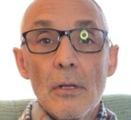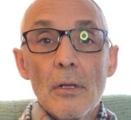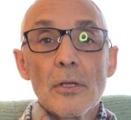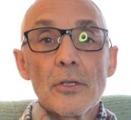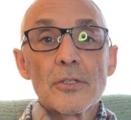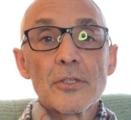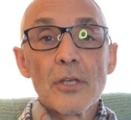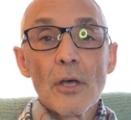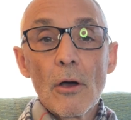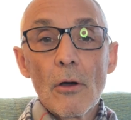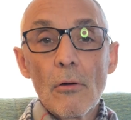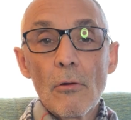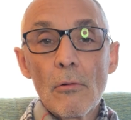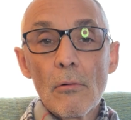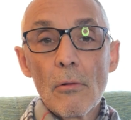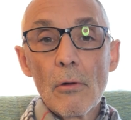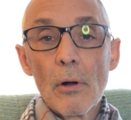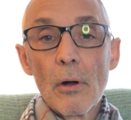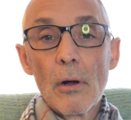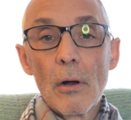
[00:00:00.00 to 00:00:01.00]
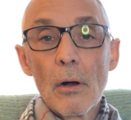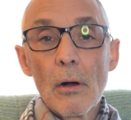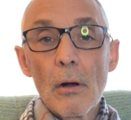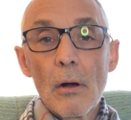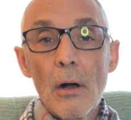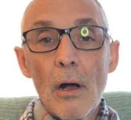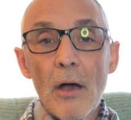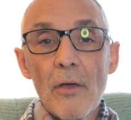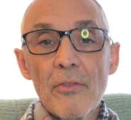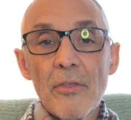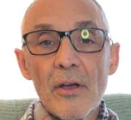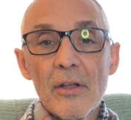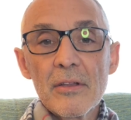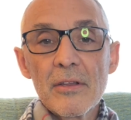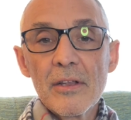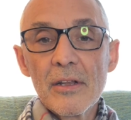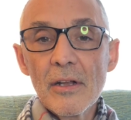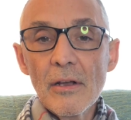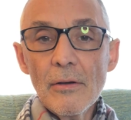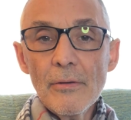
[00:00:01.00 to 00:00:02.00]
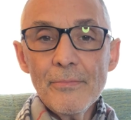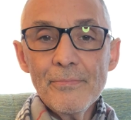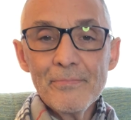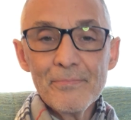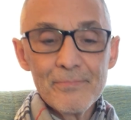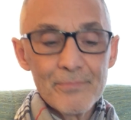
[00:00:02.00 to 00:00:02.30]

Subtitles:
So I thought, you know,